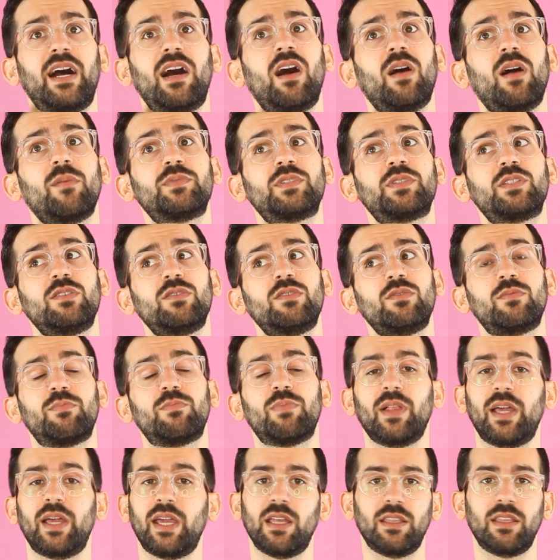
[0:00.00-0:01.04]
helps you
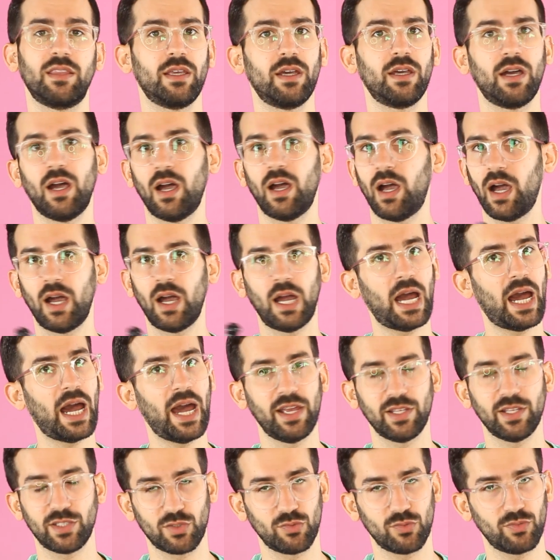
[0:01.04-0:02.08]
play in the
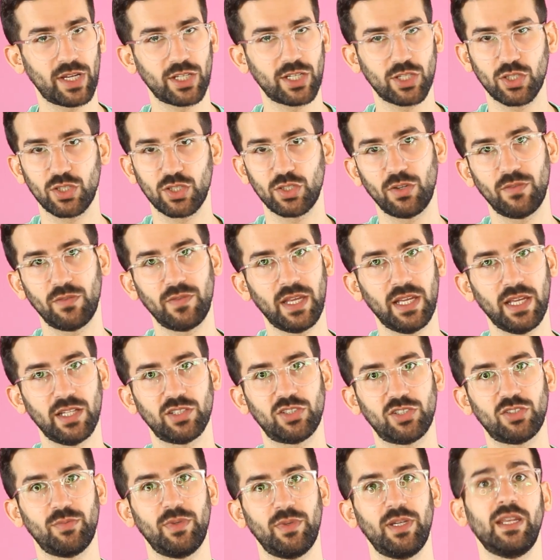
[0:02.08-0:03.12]
highest register of the
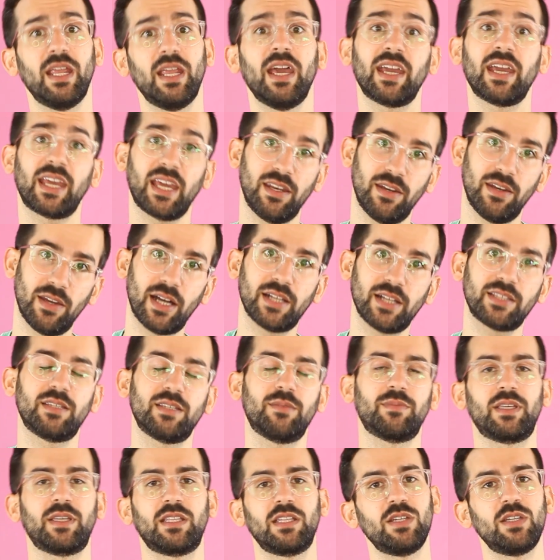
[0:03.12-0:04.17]
instrument. Again, not
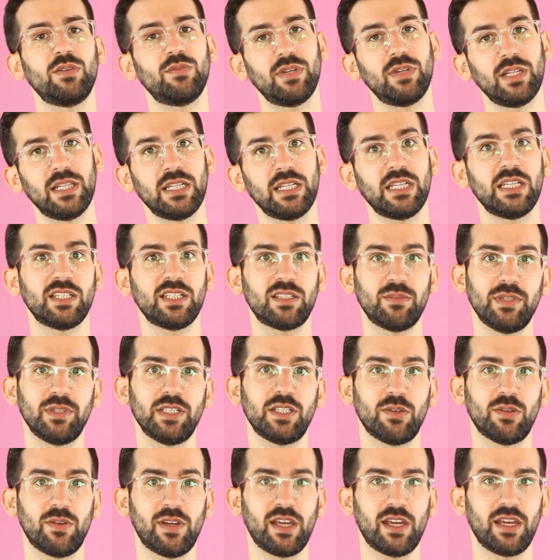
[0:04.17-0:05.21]
something you really need to be
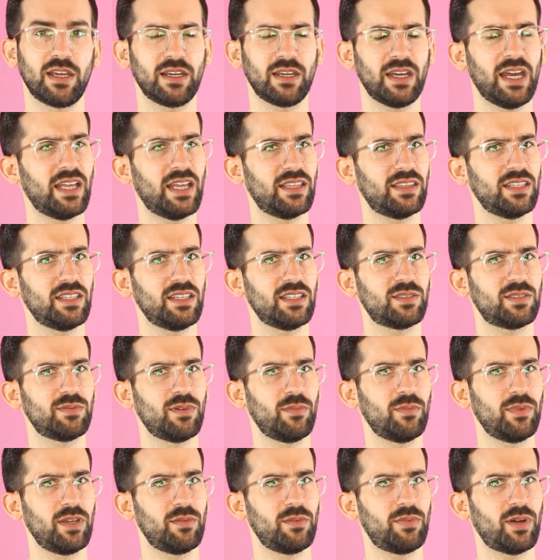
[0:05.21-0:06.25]
doing at this
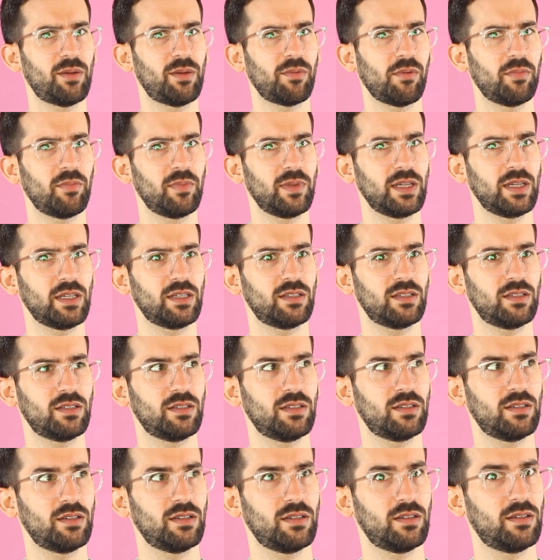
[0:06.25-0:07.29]
moment, probably.
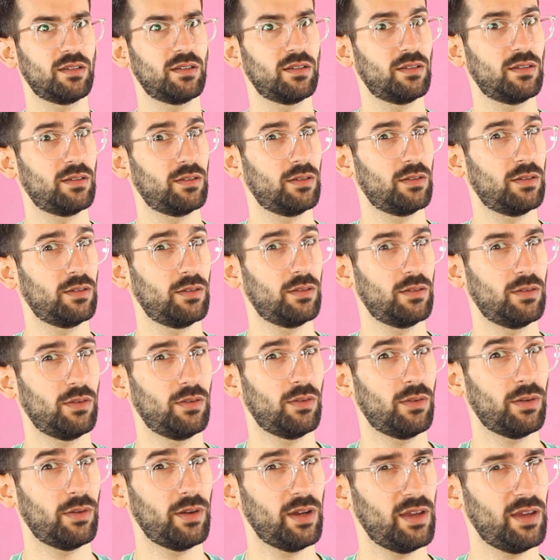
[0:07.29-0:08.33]

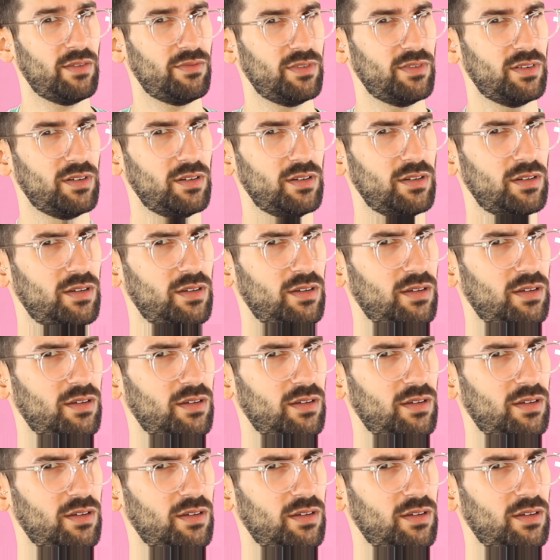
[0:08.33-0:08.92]
Or ever.